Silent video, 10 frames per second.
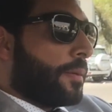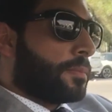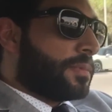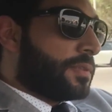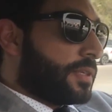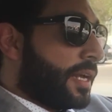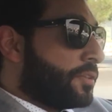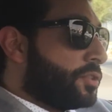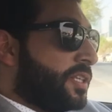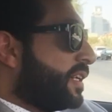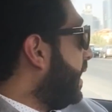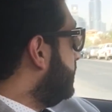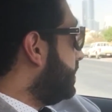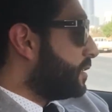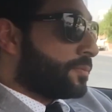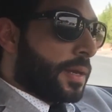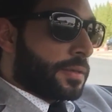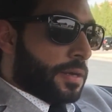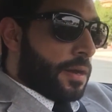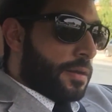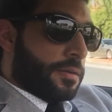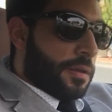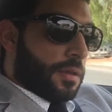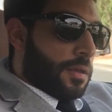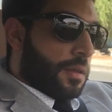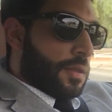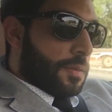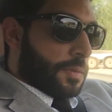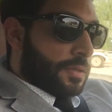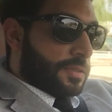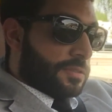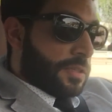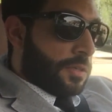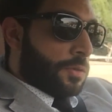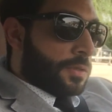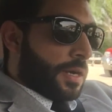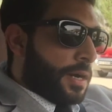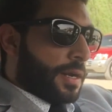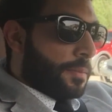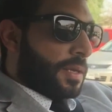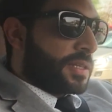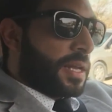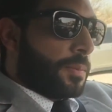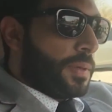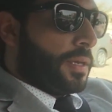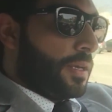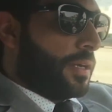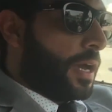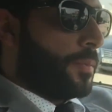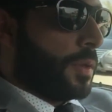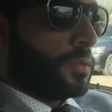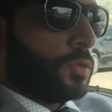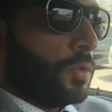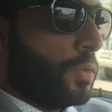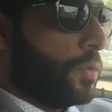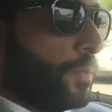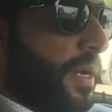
I'm gonna treat it as it is my car because it's a new car. I'm not gonna be able to